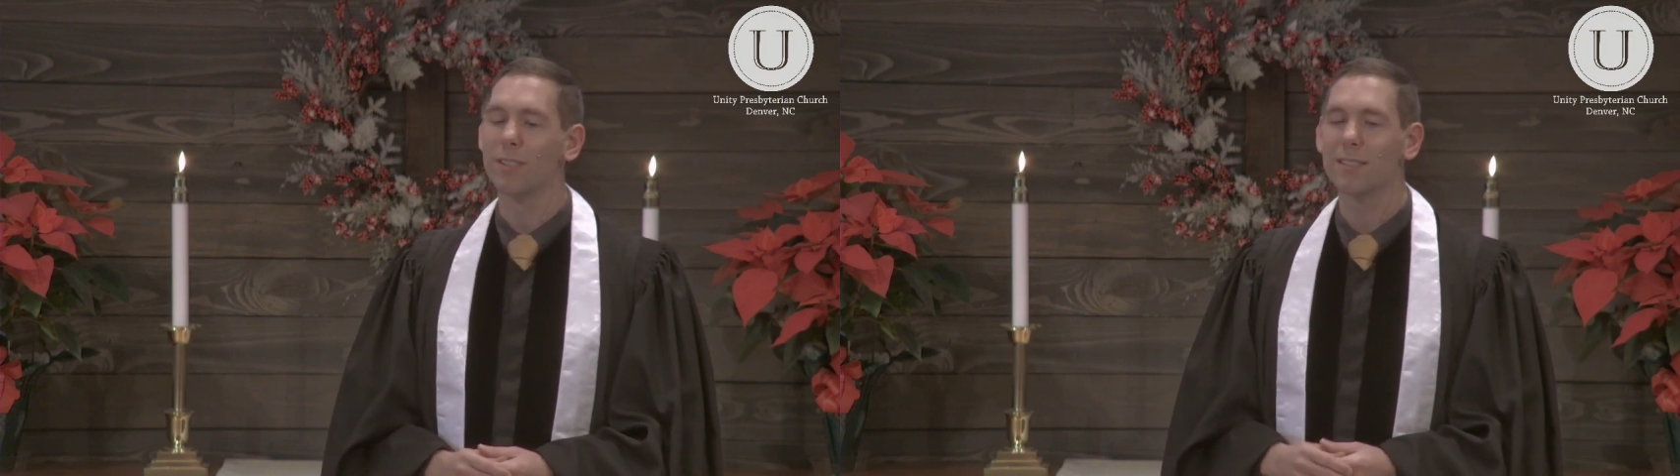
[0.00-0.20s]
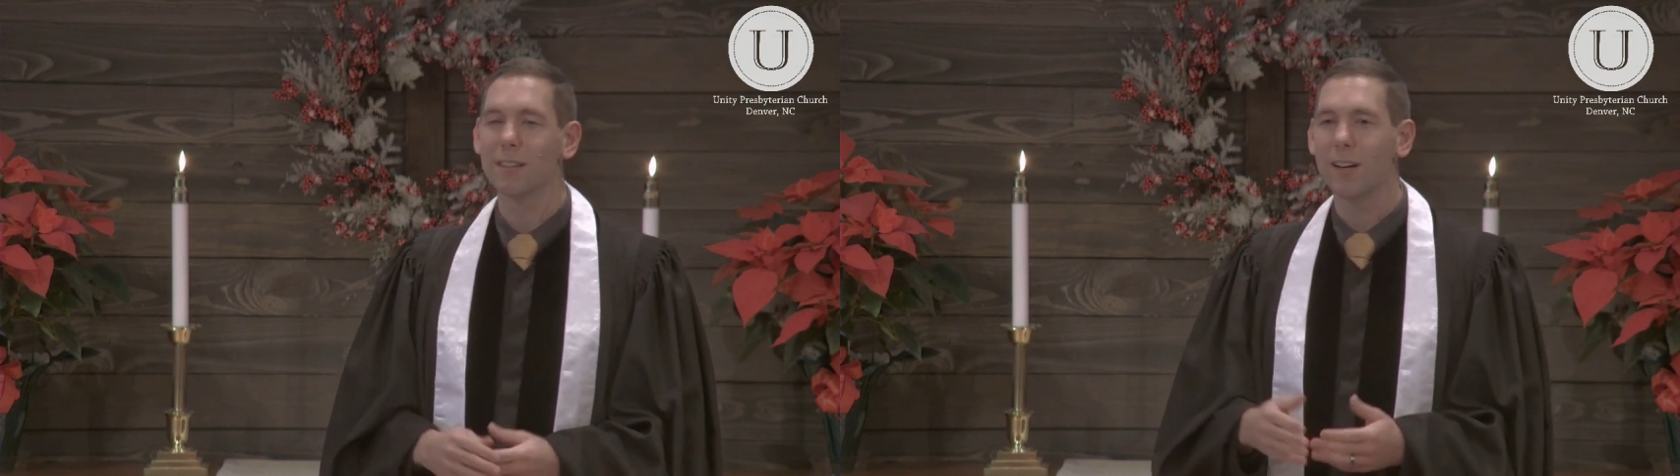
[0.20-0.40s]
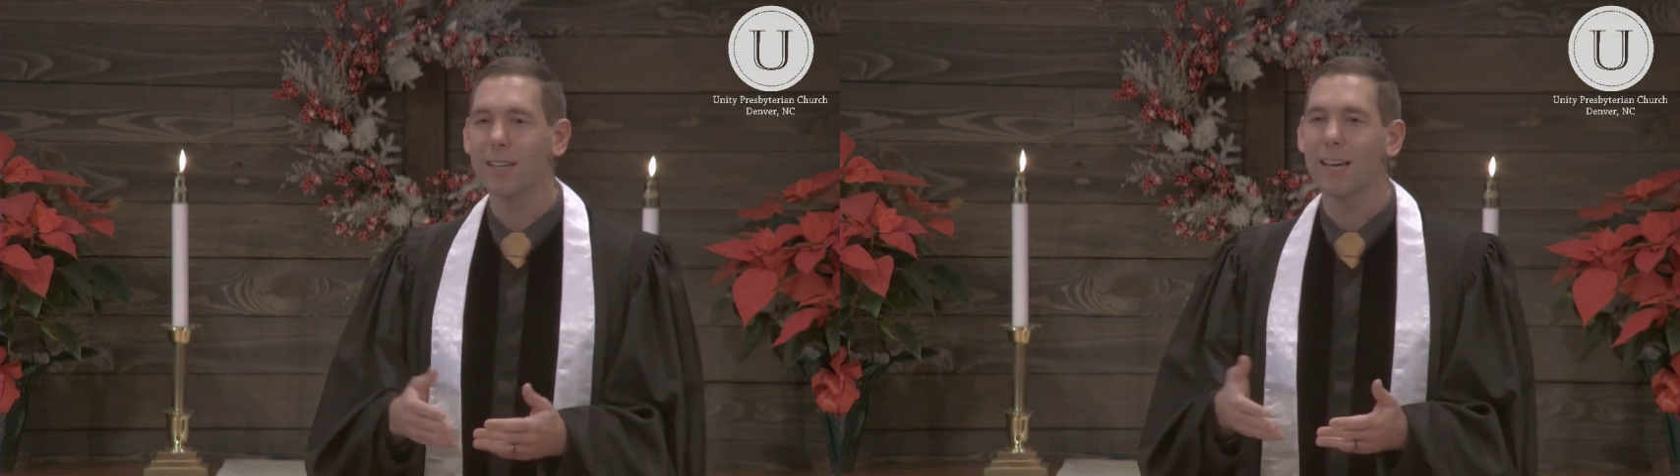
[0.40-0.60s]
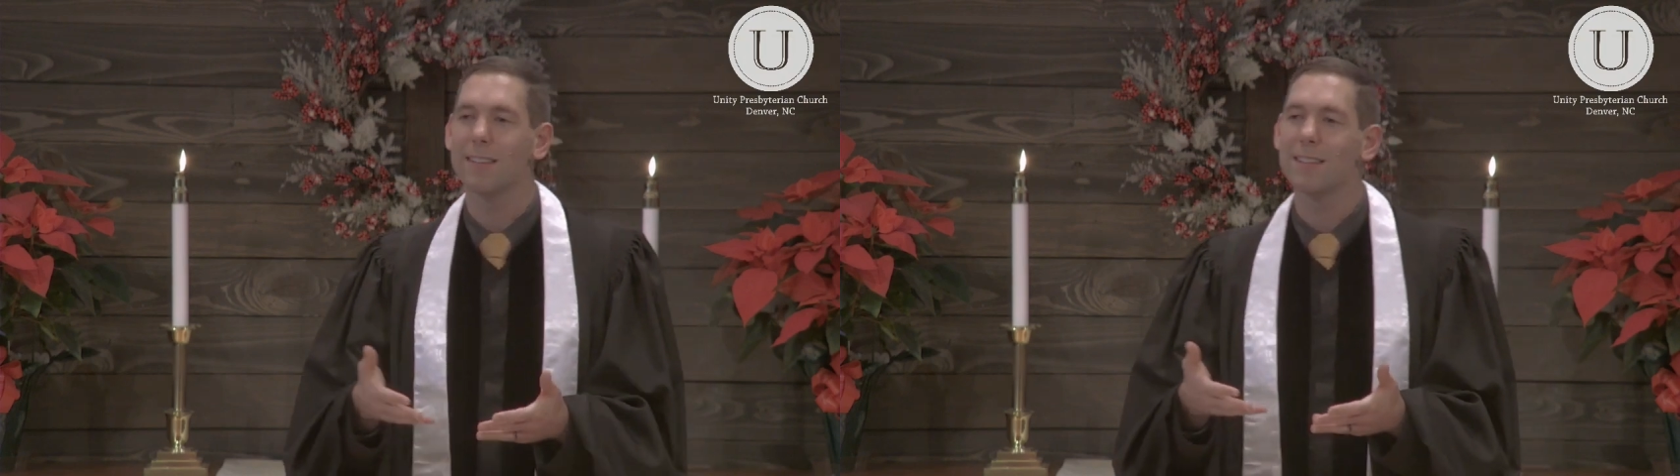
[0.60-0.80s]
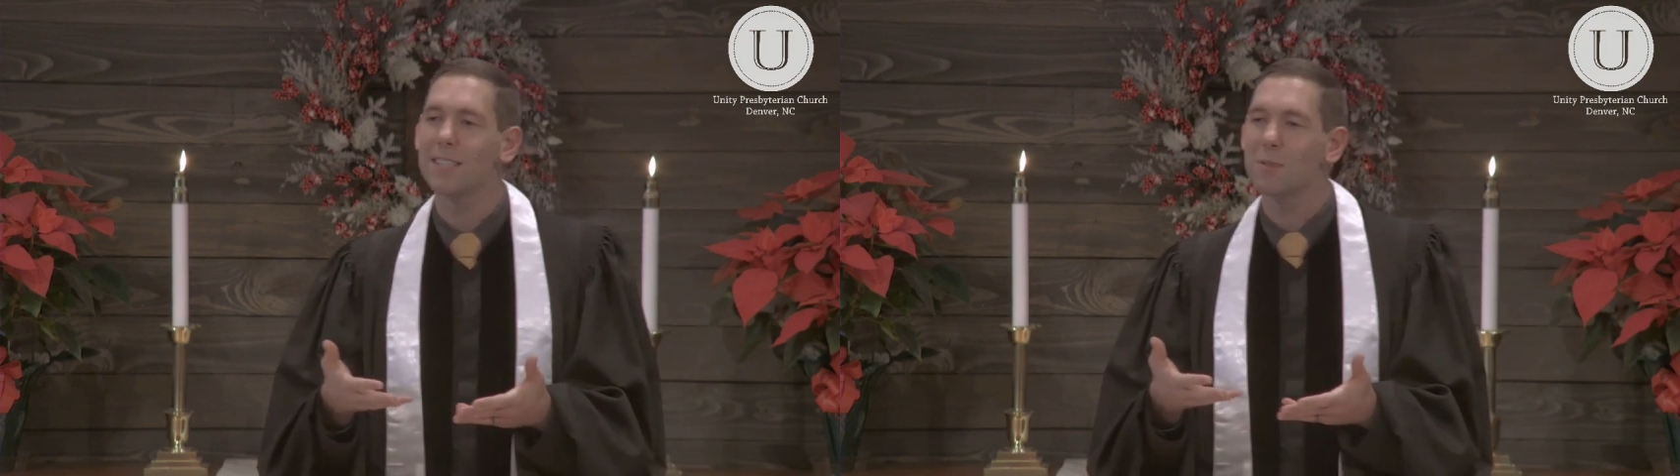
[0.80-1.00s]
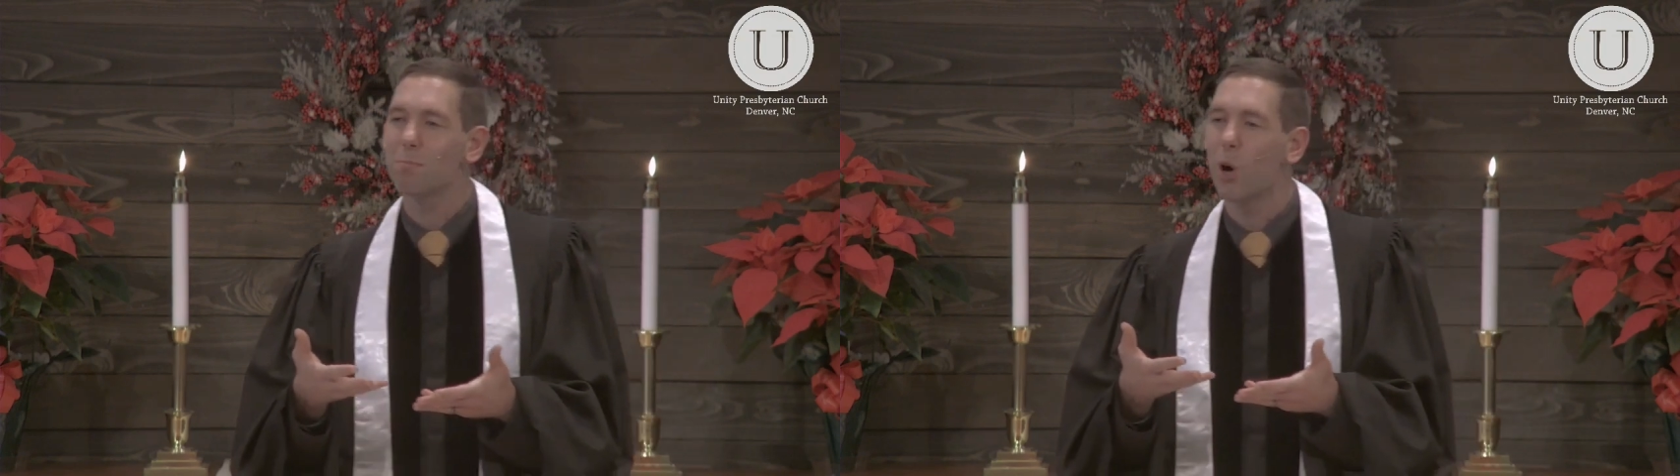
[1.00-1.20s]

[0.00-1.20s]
Because again, this is